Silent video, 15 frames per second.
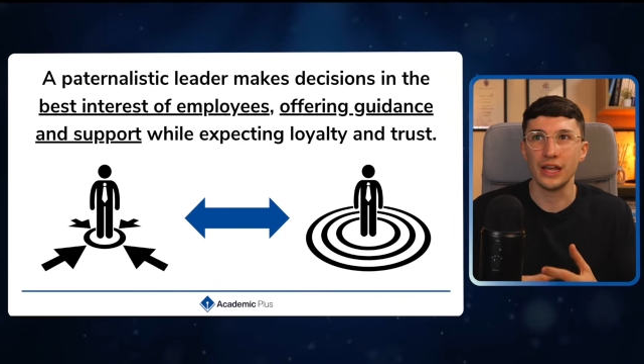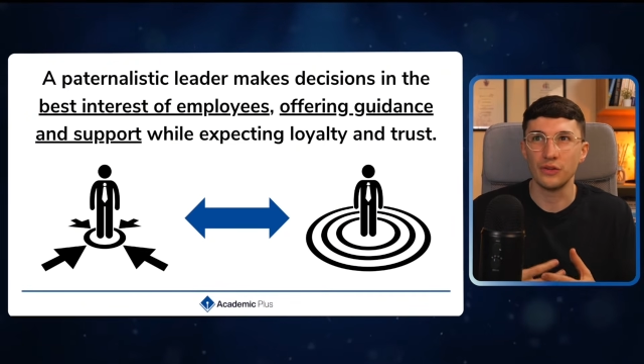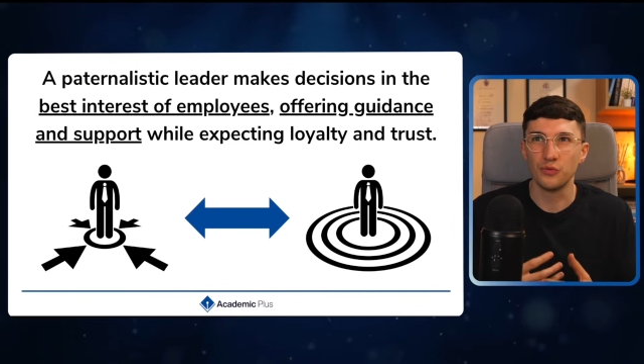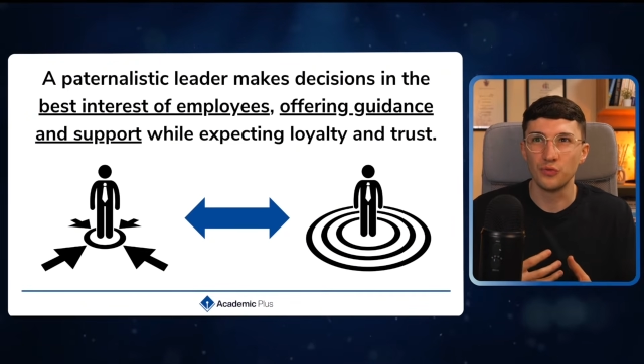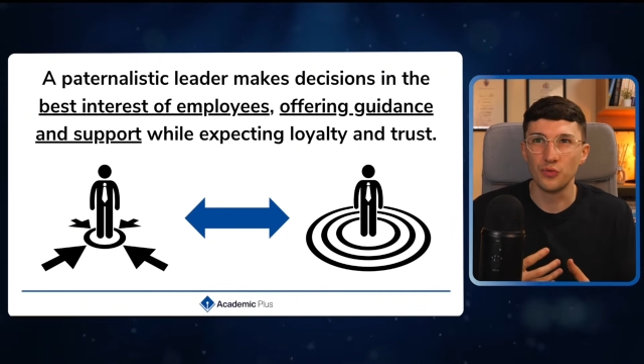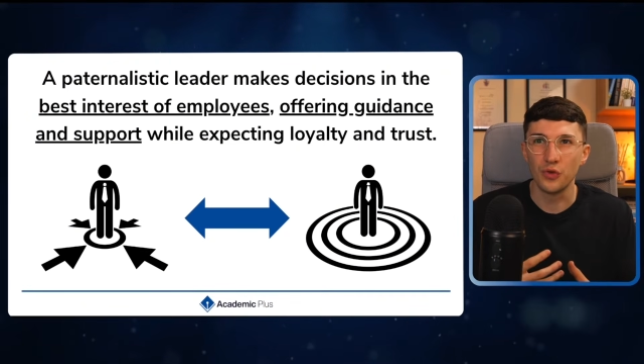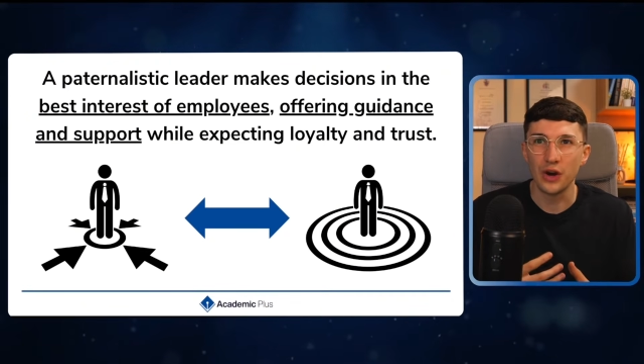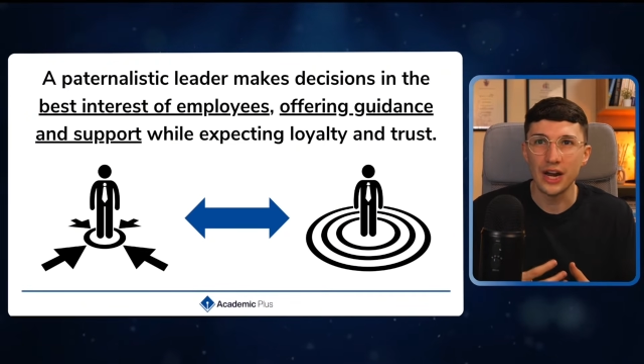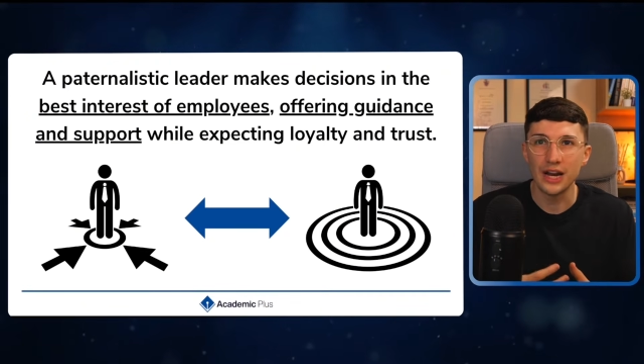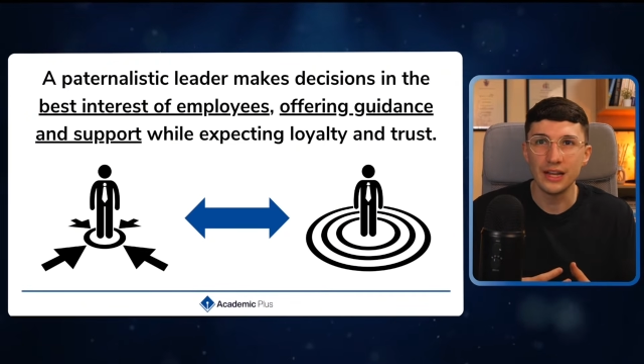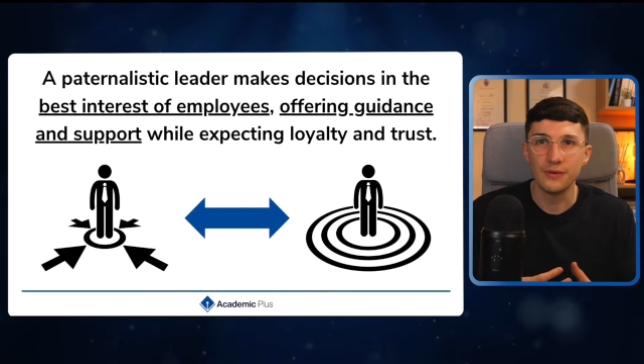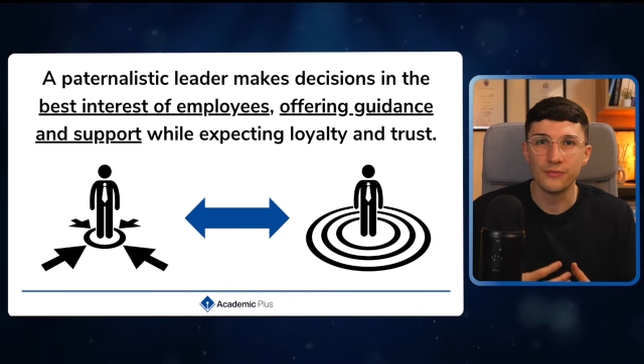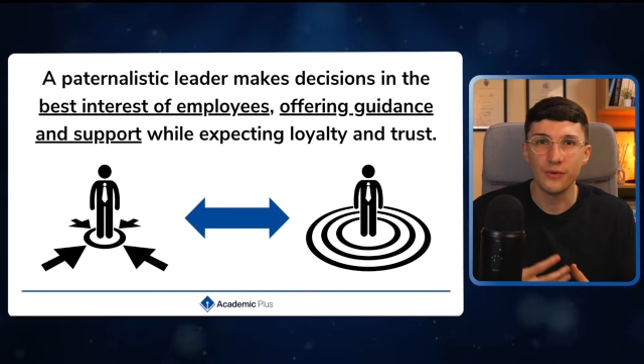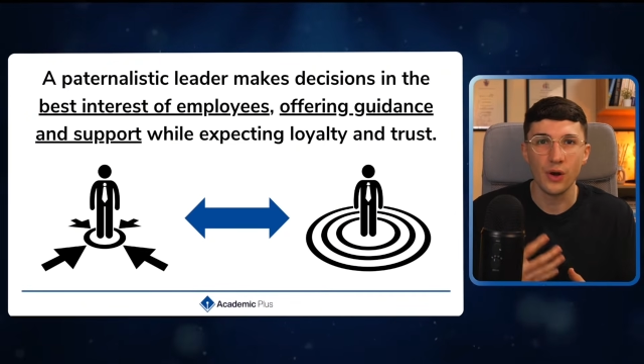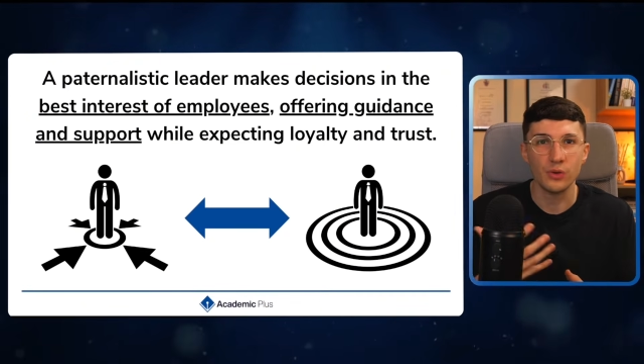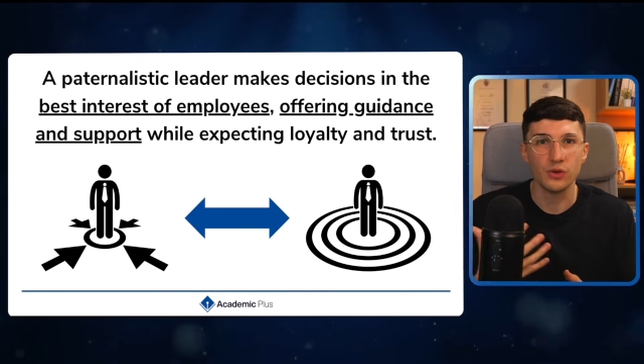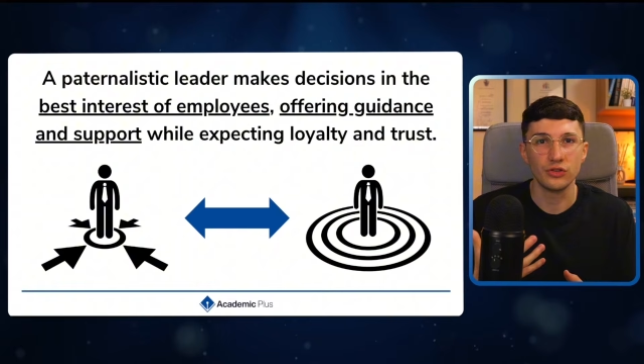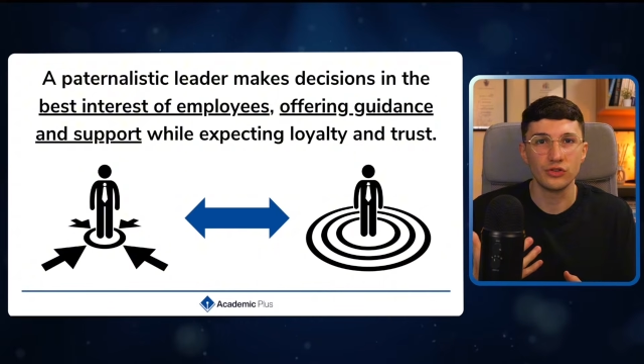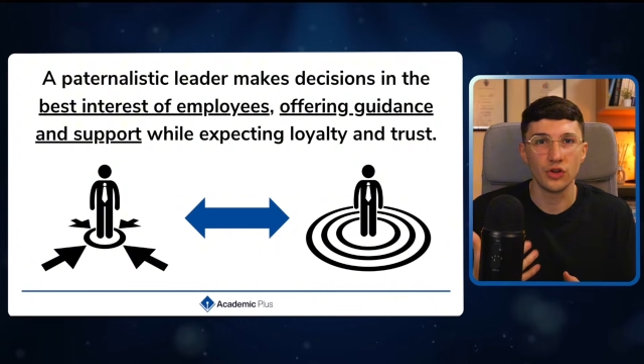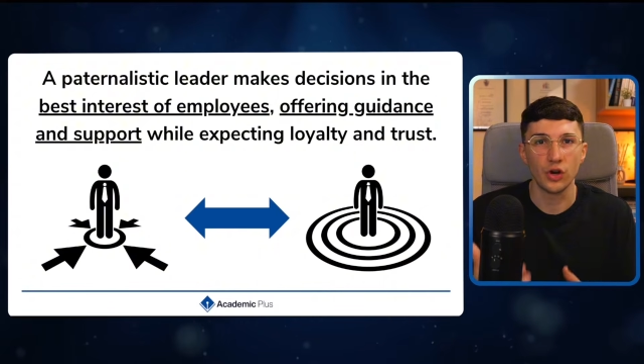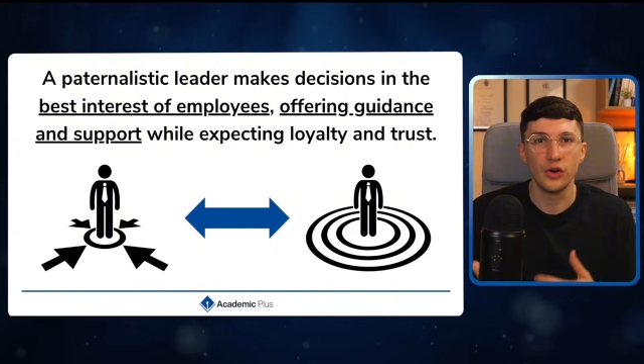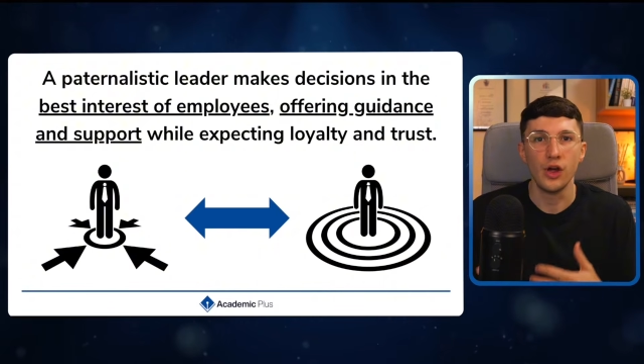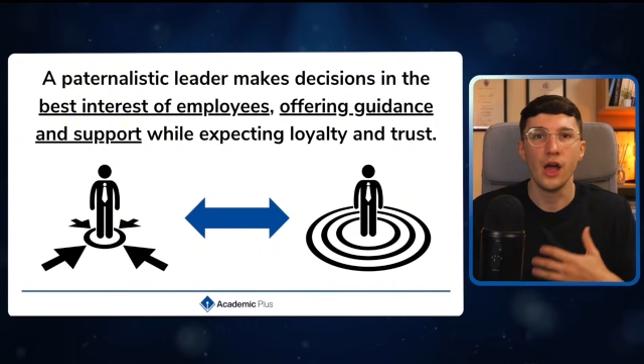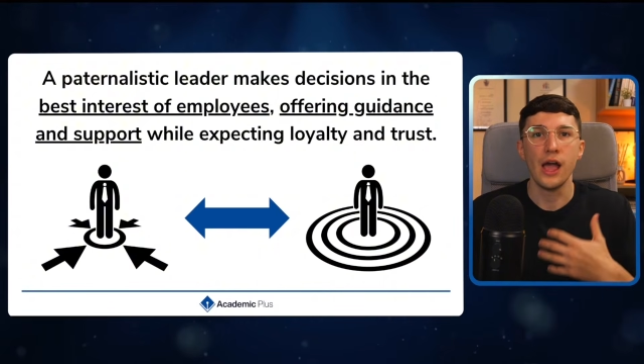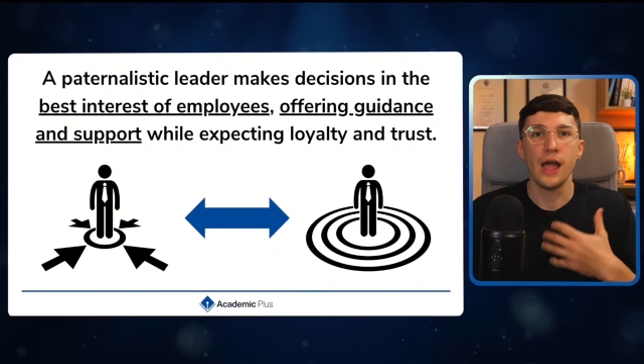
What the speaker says: is really focused on